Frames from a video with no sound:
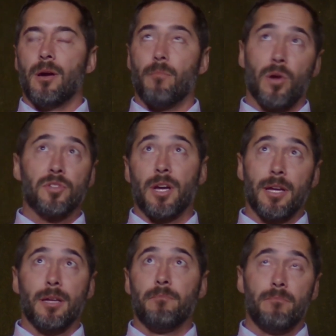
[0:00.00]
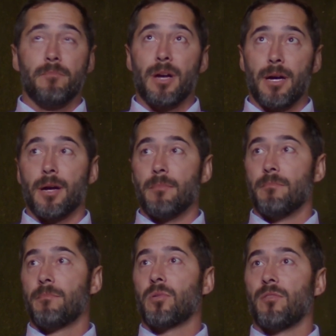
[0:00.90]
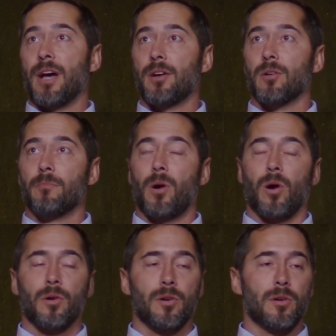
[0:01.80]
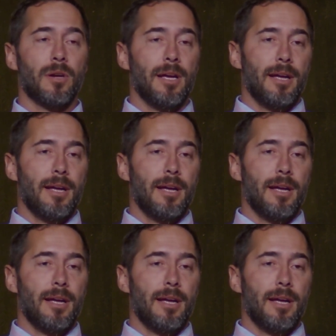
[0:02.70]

multi-provider partner